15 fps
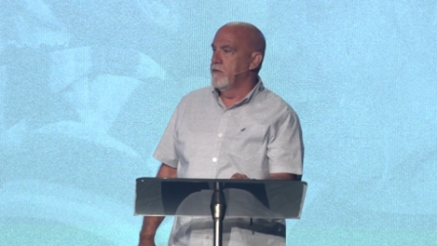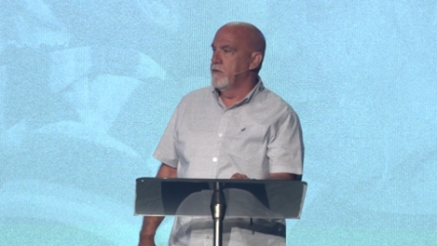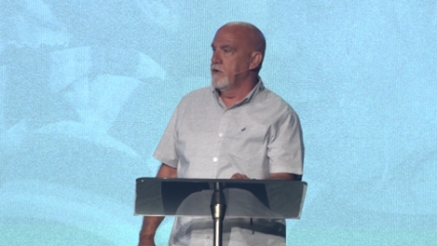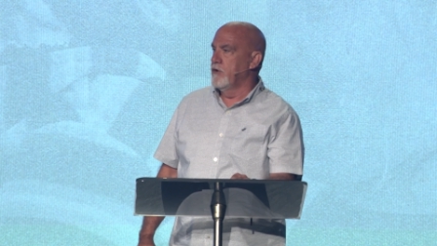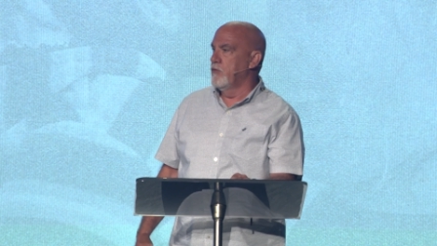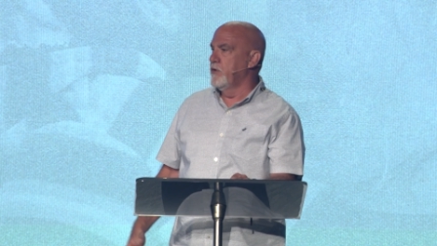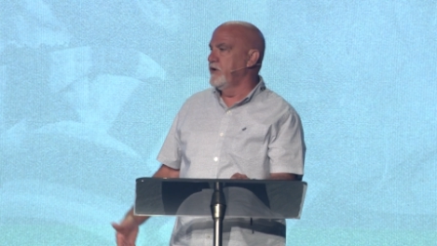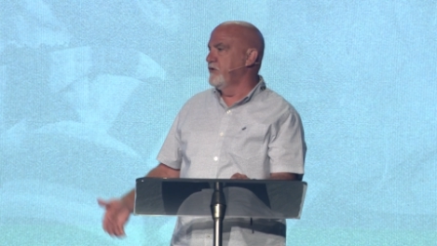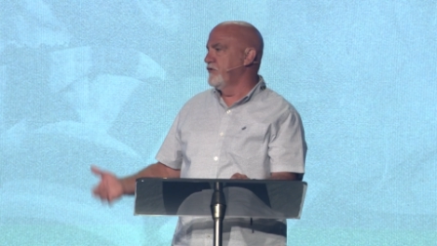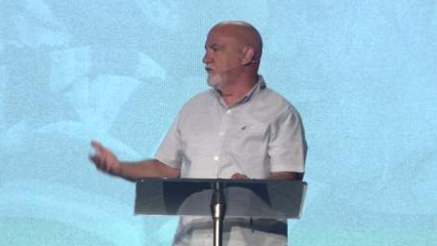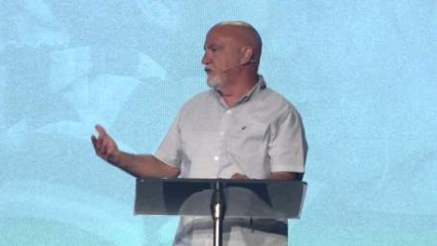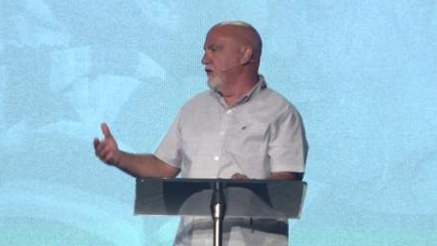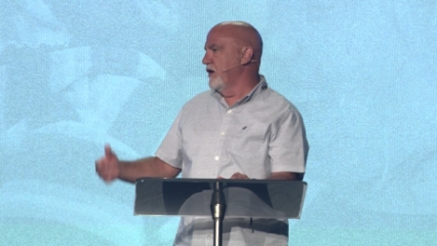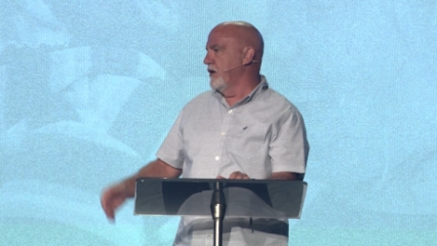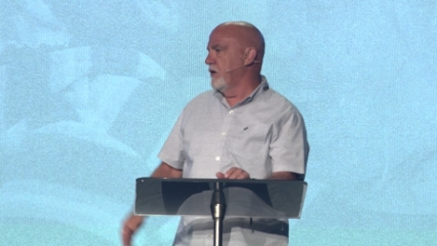You know, we
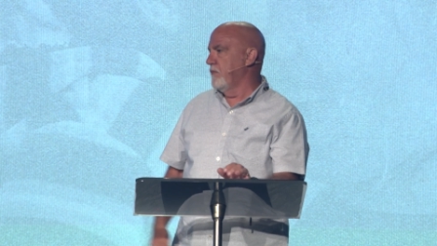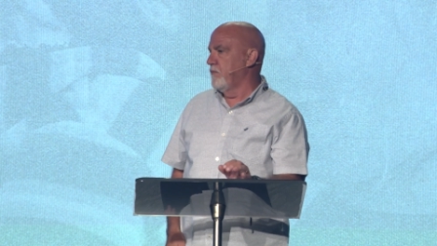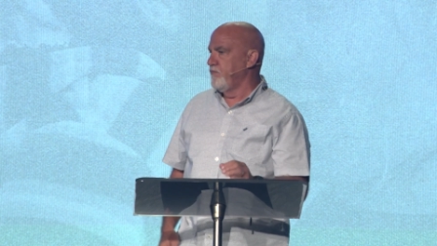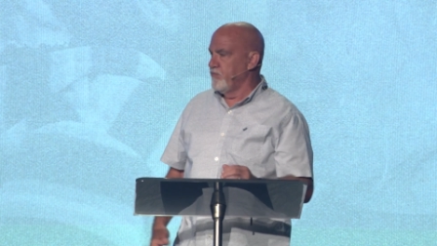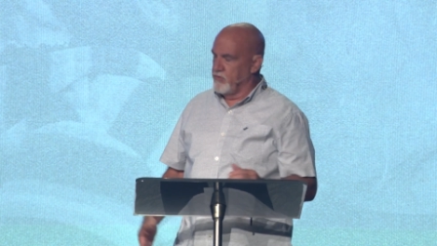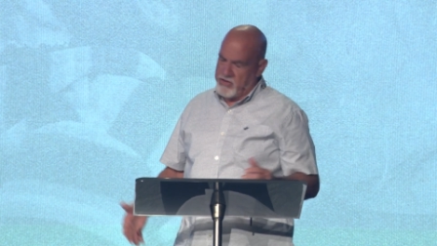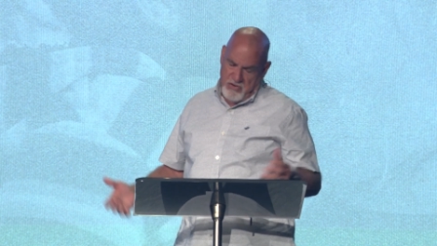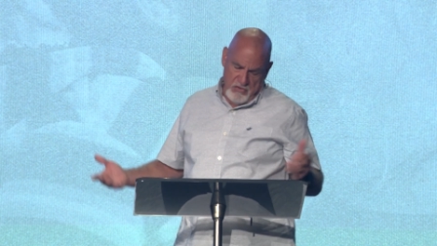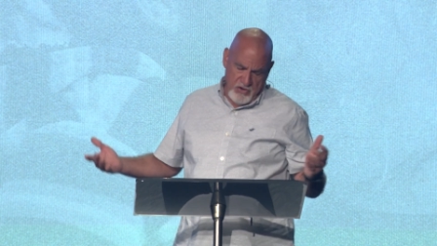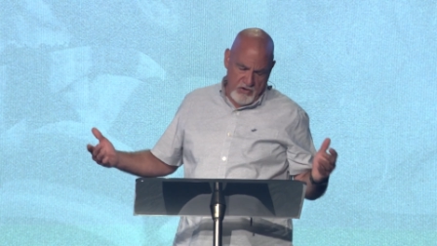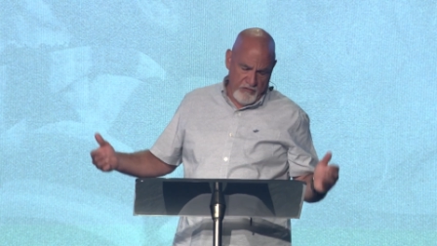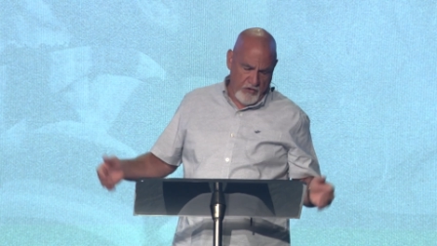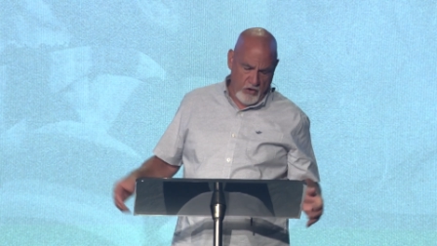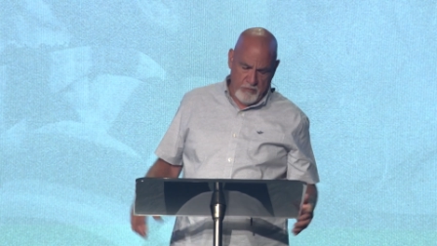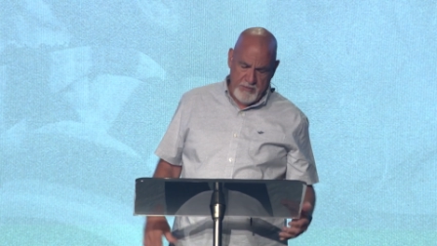used, uh, you,
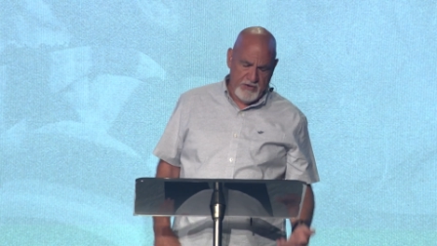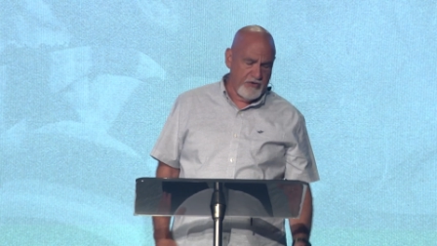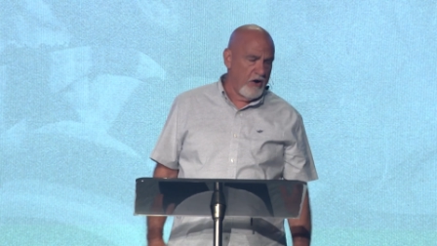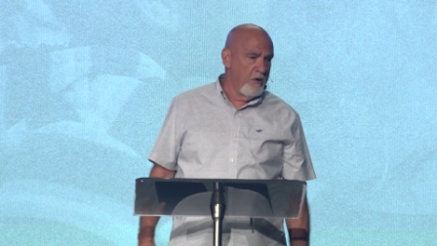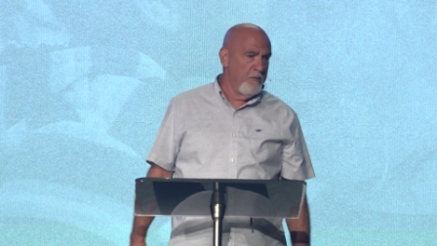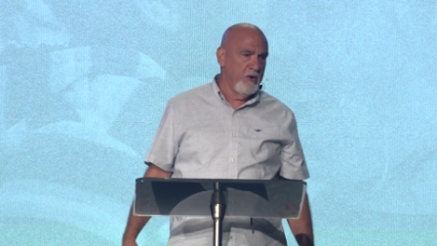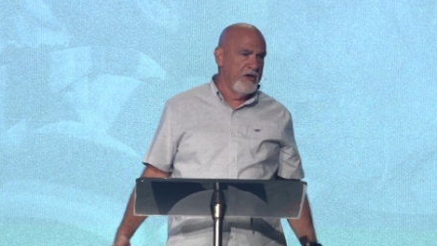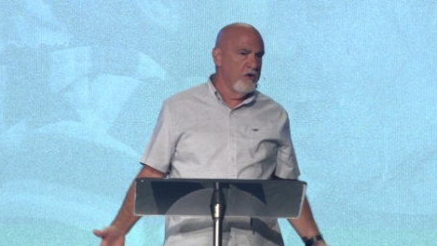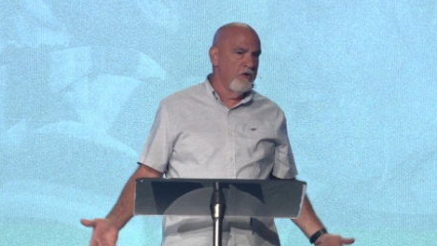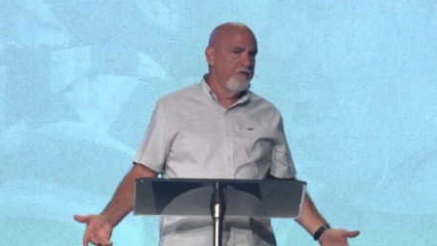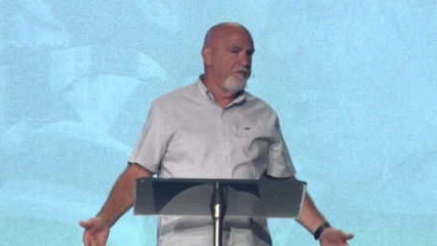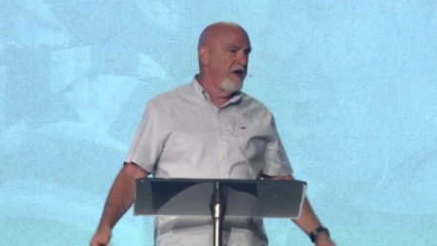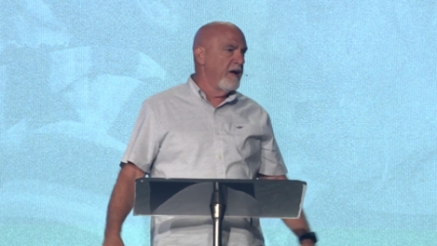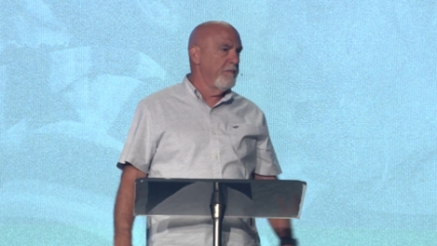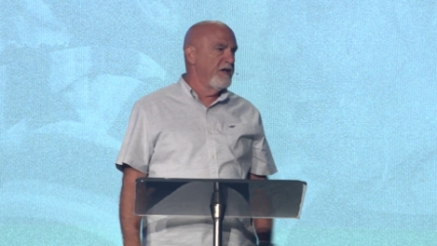have heard me talk, we go to
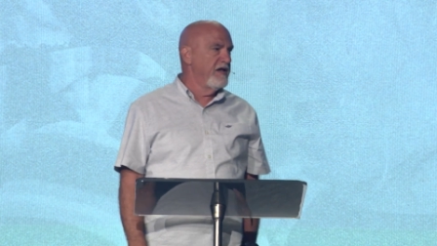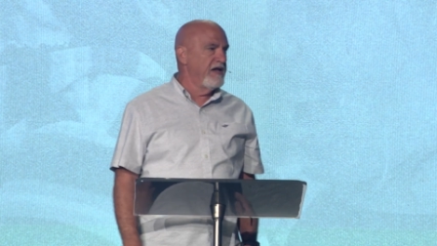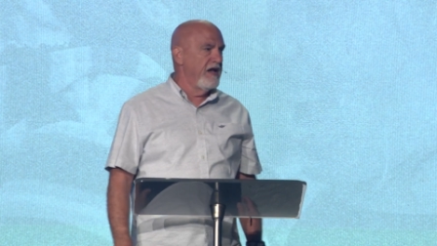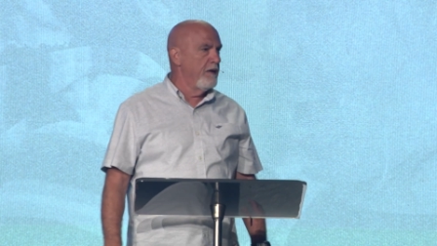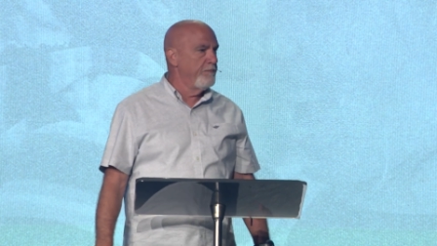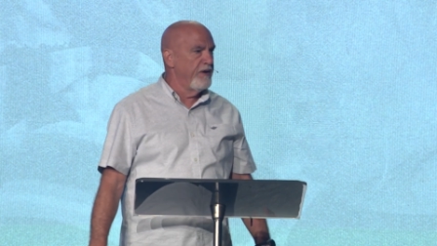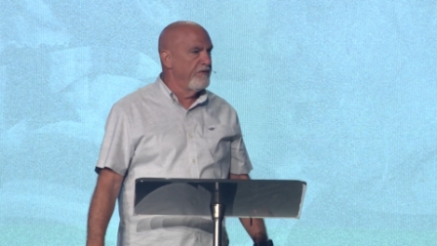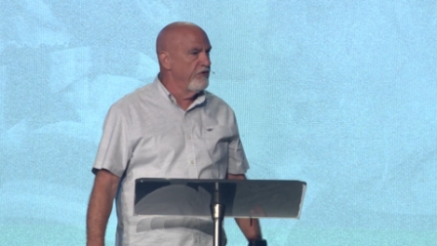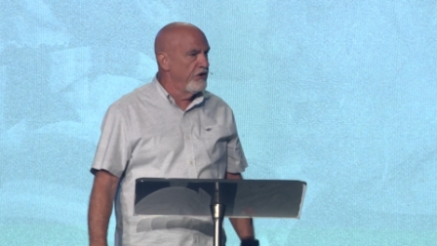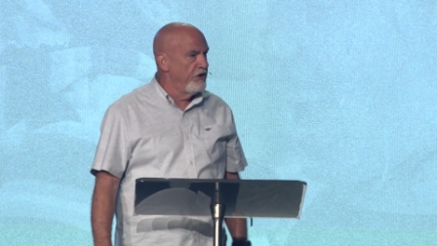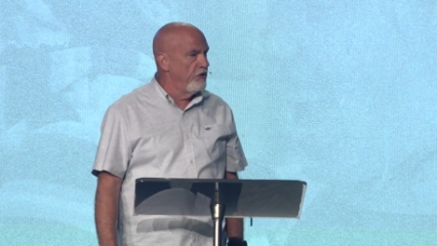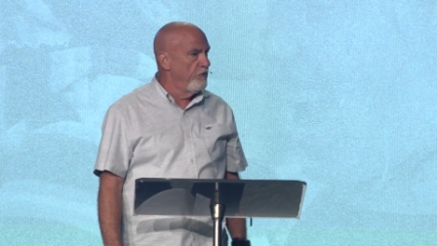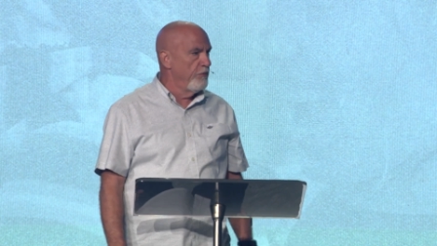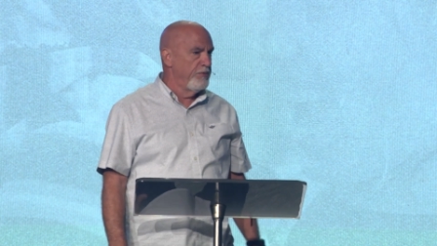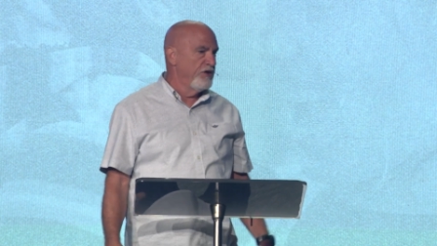family camp every
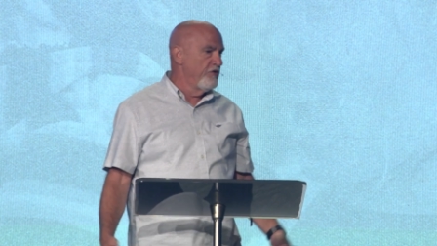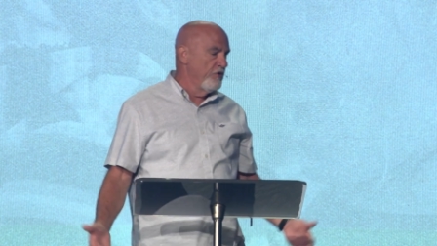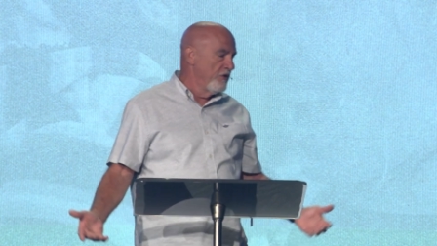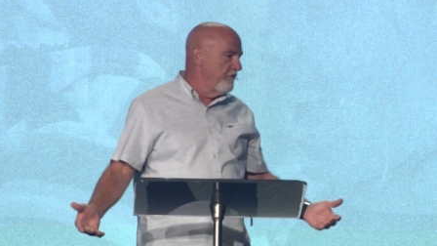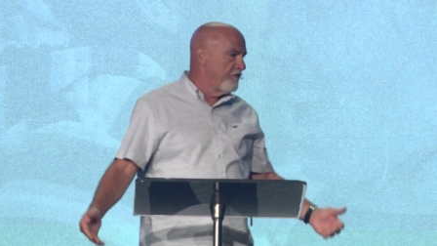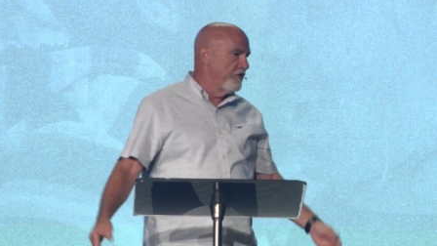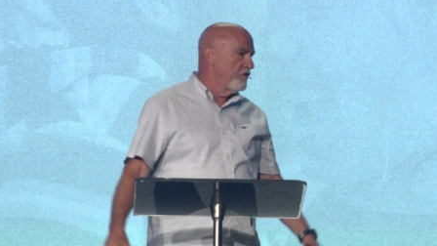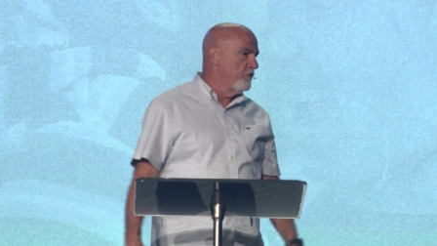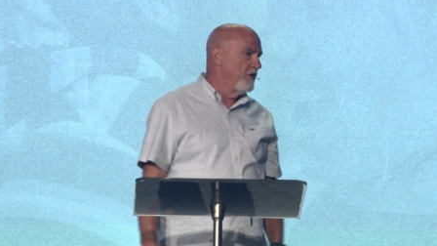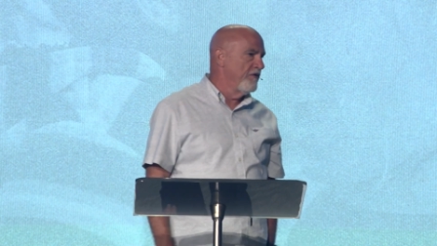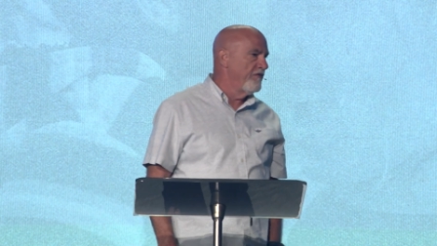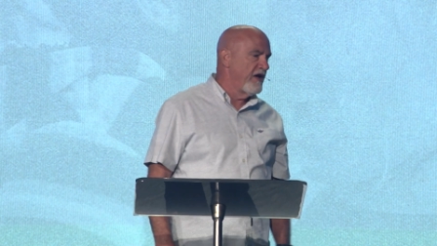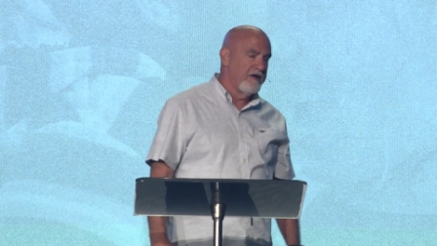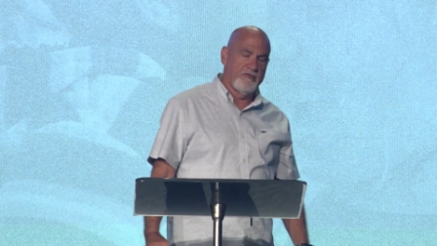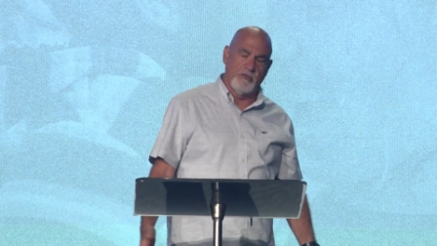year. We've been doing it for
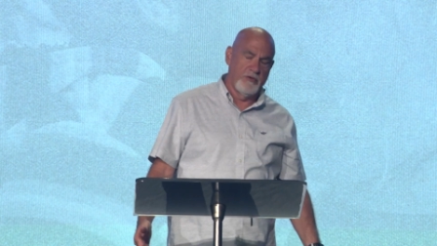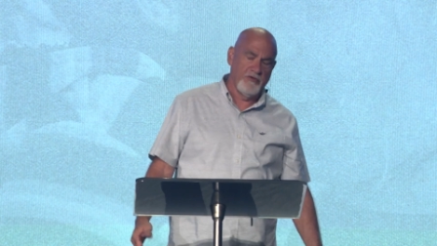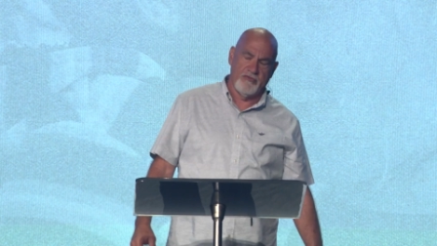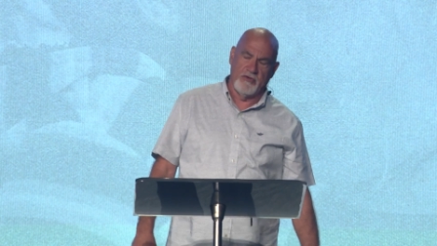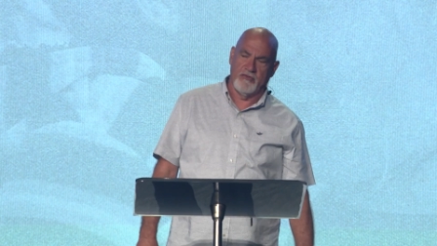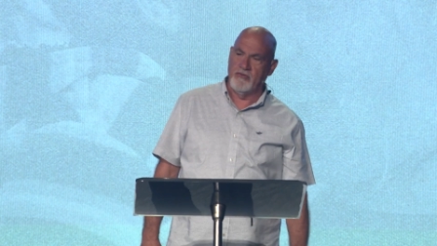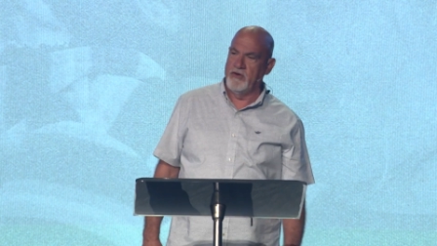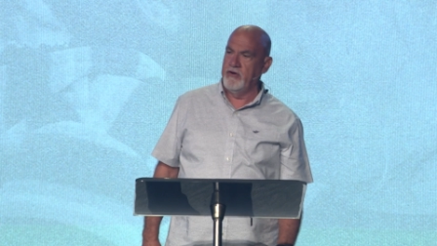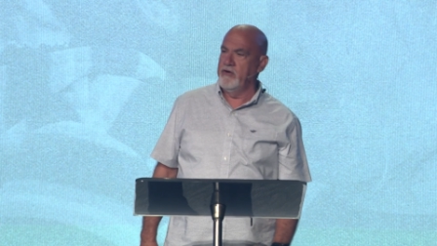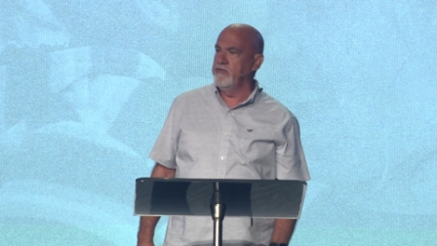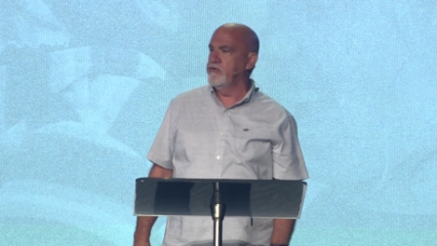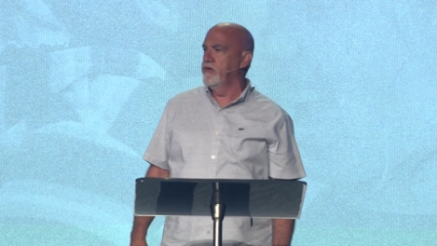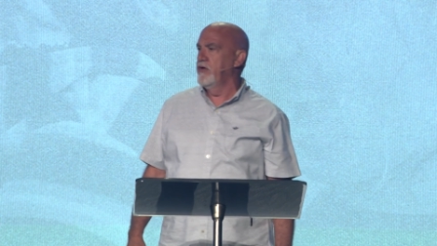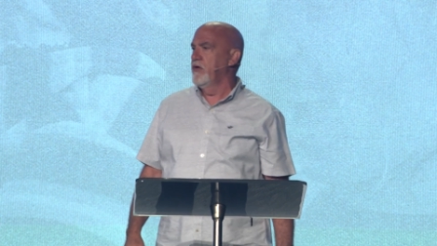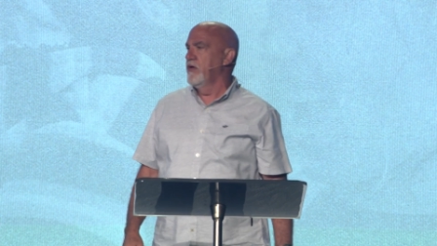25, 26 years.